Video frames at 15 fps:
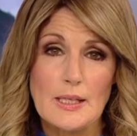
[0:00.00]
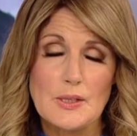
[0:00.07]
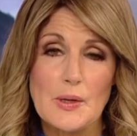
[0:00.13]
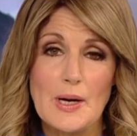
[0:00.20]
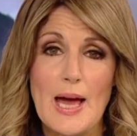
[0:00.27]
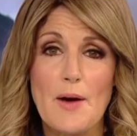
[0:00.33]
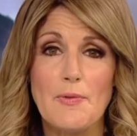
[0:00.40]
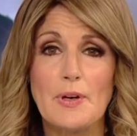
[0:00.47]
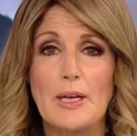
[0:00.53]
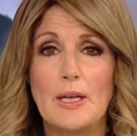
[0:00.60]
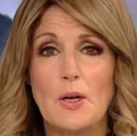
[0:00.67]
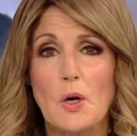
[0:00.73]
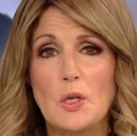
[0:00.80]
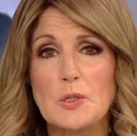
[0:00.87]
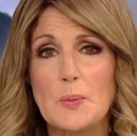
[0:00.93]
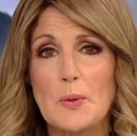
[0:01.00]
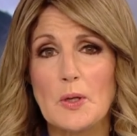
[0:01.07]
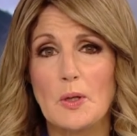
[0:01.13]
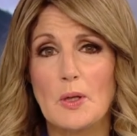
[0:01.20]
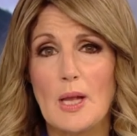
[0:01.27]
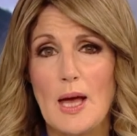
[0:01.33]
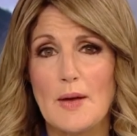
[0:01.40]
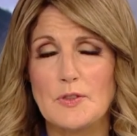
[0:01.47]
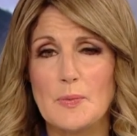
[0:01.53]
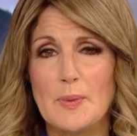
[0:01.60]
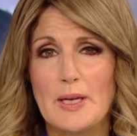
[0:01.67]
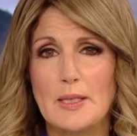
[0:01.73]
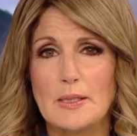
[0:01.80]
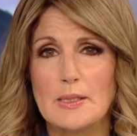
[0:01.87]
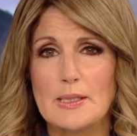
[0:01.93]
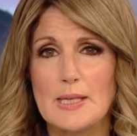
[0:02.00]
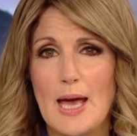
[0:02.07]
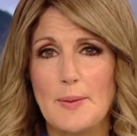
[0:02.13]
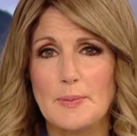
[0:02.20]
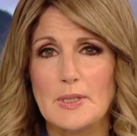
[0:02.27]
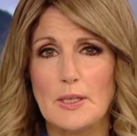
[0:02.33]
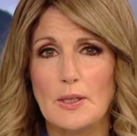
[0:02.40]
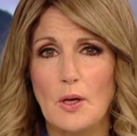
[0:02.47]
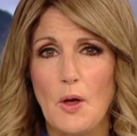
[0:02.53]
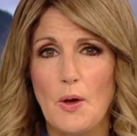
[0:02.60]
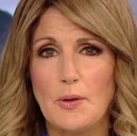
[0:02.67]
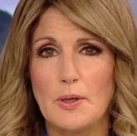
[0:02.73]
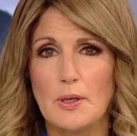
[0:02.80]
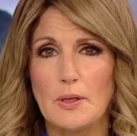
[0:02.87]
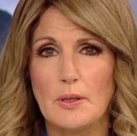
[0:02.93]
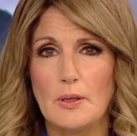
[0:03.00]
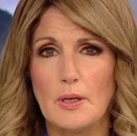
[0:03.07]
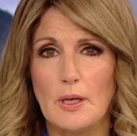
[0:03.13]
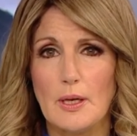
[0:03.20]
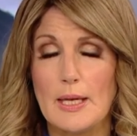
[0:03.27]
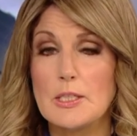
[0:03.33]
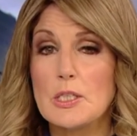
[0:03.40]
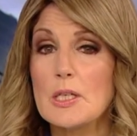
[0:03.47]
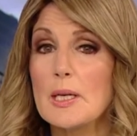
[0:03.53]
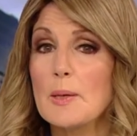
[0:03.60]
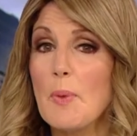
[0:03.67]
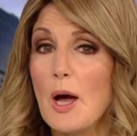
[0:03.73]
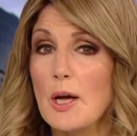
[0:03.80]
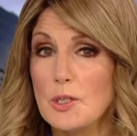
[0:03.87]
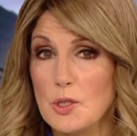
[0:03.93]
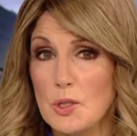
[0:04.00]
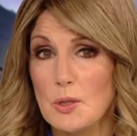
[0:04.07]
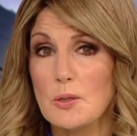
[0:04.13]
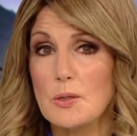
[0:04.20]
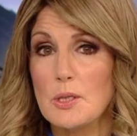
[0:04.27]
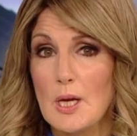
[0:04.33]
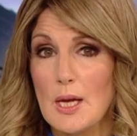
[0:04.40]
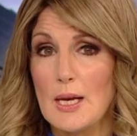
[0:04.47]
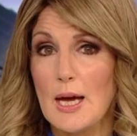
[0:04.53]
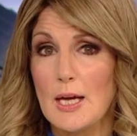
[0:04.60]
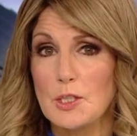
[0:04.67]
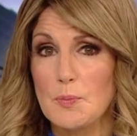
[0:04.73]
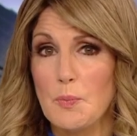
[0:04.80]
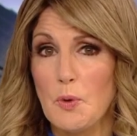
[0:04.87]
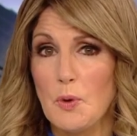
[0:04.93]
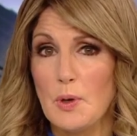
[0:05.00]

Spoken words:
is recovering in hospital after being stabbed in Logan, allegedly by 2 teenage